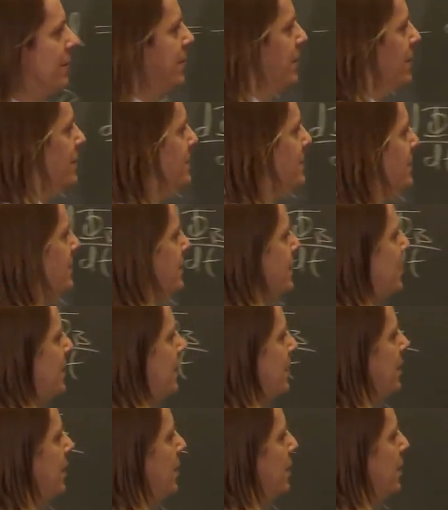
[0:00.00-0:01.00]
This,
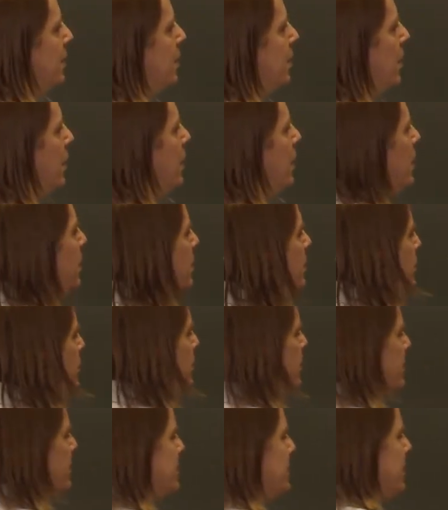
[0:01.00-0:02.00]
you
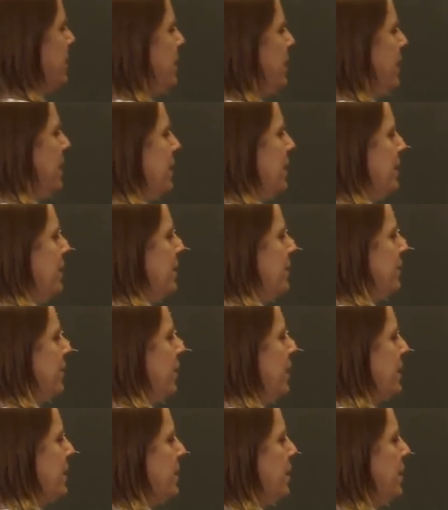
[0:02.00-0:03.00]
could say, is
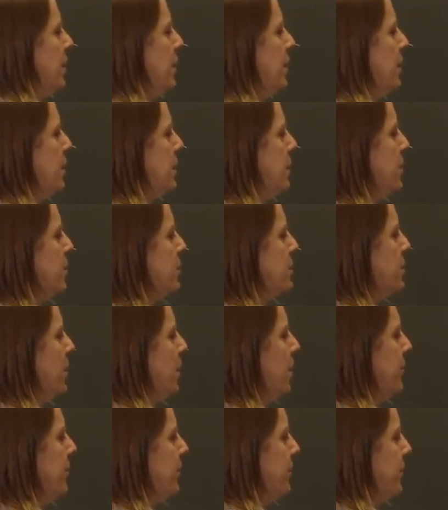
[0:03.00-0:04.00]
like
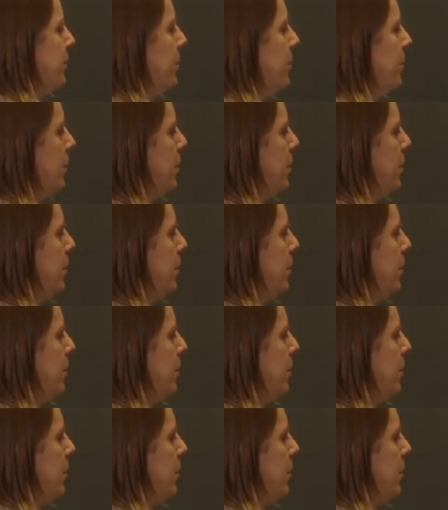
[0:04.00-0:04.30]
Kirchhoff's